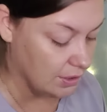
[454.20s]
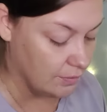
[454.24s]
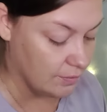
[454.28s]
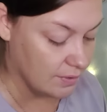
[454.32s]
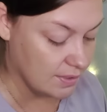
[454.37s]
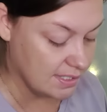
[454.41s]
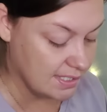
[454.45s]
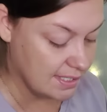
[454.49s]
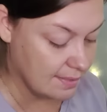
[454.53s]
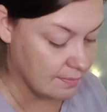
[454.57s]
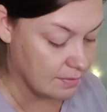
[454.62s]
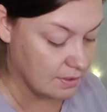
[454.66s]
You
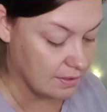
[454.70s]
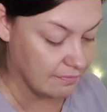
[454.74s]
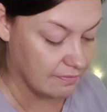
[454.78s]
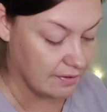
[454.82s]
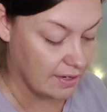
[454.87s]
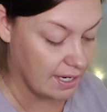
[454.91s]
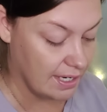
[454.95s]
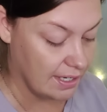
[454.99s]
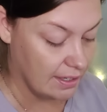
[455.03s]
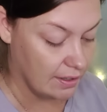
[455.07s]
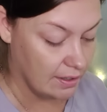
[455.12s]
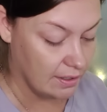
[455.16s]
are someone of
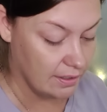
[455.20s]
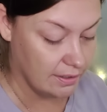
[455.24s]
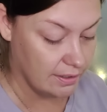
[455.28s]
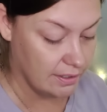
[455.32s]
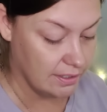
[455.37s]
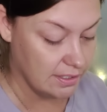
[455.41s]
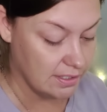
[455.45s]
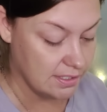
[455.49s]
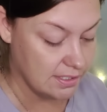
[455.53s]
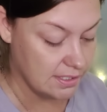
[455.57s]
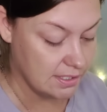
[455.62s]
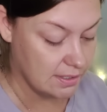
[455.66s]
high
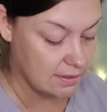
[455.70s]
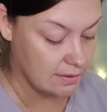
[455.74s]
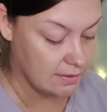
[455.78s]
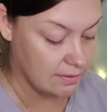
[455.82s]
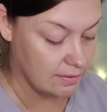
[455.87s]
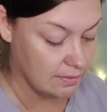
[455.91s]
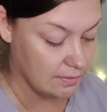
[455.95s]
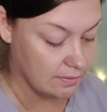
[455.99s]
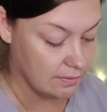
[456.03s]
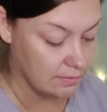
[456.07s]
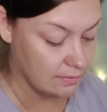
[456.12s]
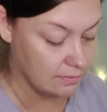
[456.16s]
honor.
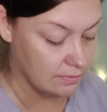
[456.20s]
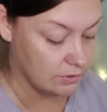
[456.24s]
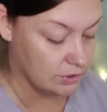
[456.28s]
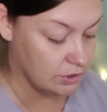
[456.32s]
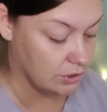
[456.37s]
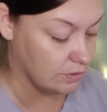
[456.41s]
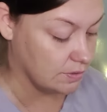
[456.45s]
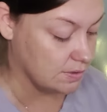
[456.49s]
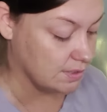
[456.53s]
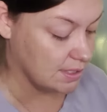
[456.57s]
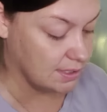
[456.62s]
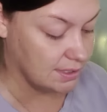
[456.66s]
So,
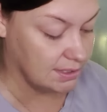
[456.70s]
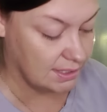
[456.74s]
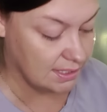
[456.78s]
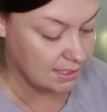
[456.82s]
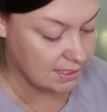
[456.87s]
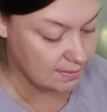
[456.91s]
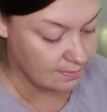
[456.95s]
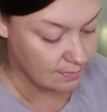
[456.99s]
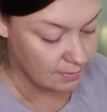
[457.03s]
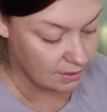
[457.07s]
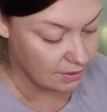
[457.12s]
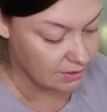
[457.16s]
jokes on
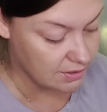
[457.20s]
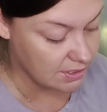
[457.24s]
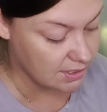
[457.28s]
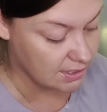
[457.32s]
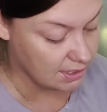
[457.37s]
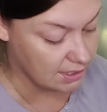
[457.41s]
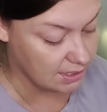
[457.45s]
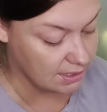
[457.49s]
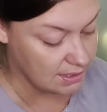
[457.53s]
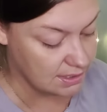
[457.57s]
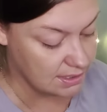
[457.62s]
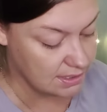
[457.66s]
these mutter
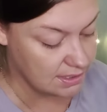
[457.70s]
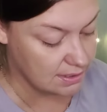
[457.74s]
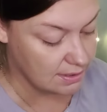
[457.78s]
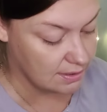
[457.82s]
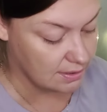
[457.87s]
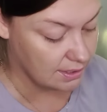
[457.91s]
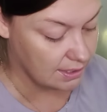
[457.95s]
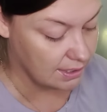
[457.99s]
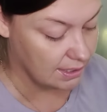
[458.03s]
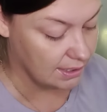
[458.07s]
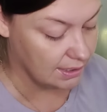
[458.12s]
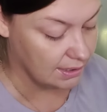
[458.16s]
skunts.
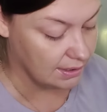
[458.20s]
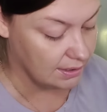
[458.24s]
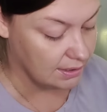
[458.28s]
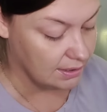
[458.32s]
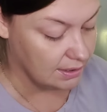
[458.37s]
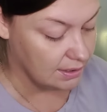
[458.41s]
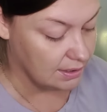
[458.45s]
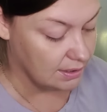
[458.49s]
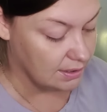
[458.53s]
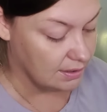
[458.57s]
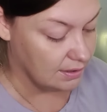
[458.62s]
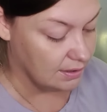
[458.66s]
All right.
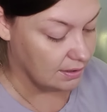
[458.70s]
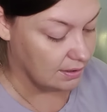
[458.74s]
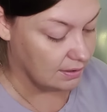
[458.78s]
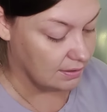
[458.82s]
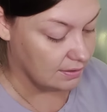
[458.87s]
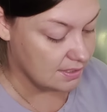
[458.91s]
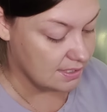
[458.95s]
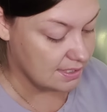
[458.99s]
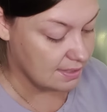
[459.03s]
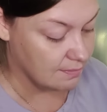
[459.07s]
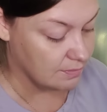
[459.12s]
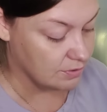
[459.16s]

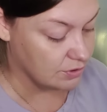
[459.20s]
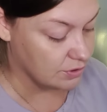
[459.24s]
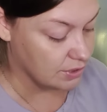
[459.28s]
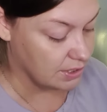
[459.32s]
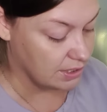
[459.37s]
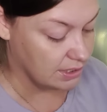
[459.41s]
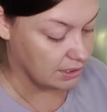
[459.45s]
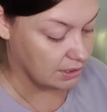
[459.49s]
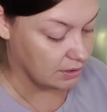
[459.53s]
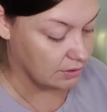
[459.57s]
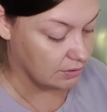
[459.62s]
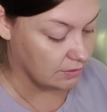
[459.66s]
Someone
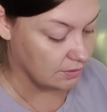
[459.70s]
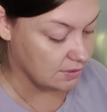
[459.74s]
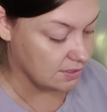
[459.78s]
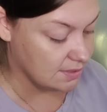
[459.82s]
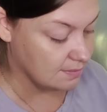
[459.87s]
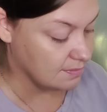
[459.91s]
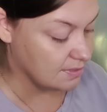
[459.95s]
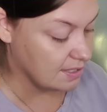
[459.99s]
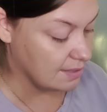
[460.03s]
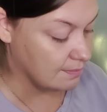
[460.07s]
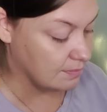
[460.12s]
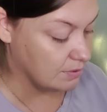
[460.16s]
tried to close
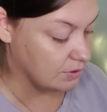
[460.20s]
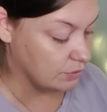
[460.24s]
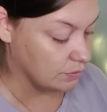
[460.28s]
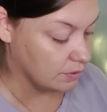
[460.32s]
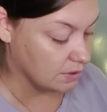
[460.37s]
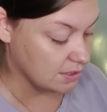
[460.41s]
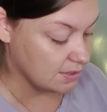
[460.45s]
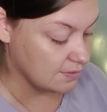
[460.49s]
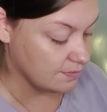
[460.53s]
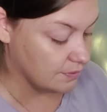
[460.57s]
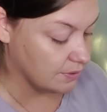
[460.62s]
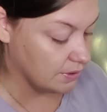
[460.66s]
some type of
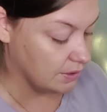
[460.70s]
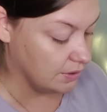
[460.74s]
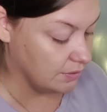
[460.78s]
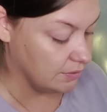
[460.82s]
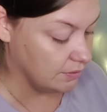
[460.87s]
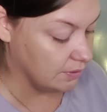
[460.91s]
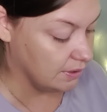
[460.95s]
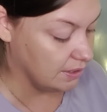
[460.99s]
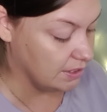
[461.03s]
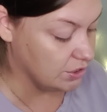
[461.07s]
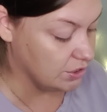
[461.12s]
doors for you,